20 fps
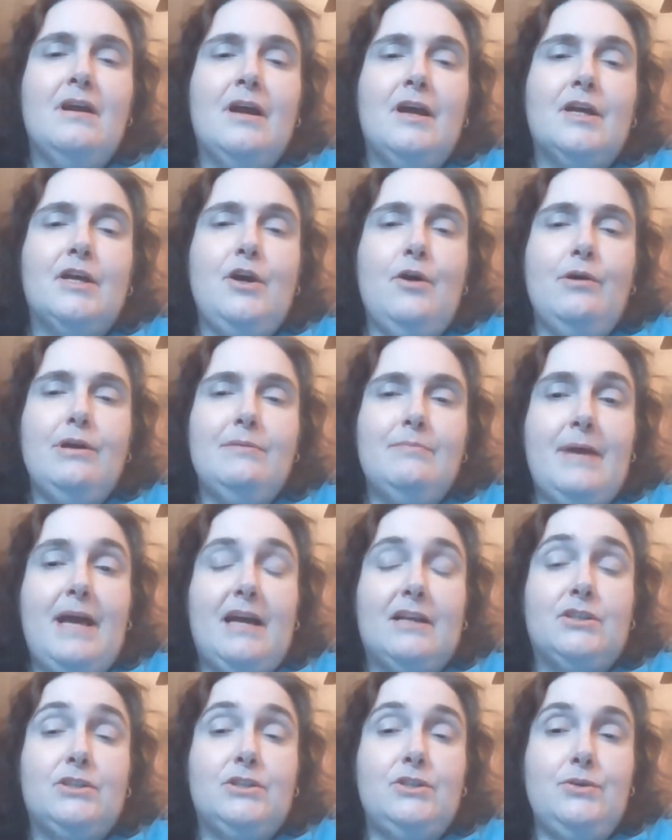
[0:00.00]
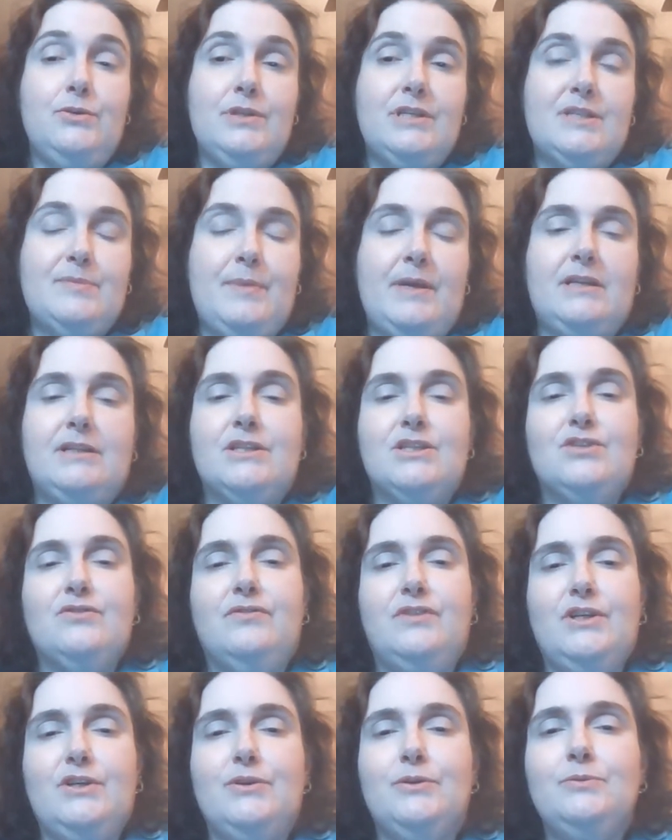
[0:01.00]
going back to the Spanish
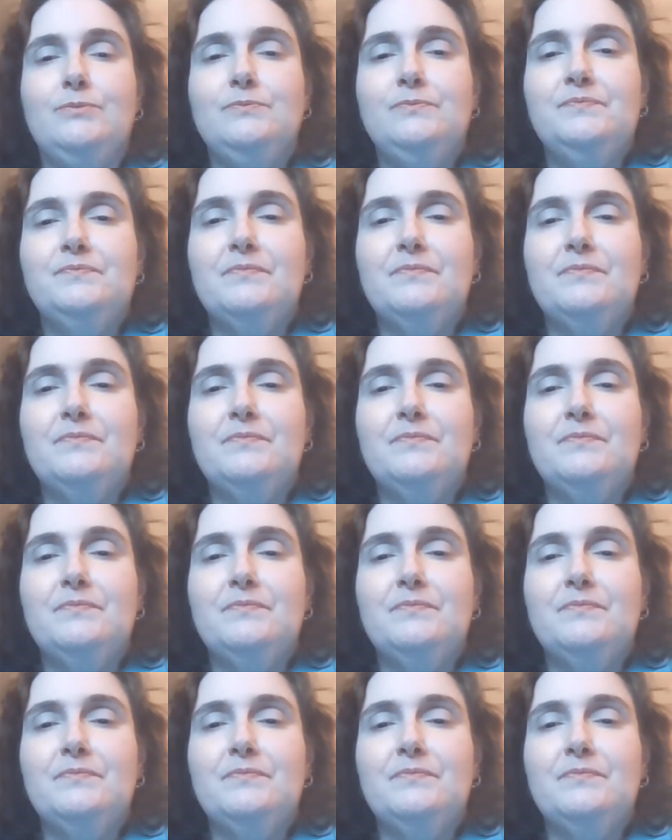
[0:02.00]
flu,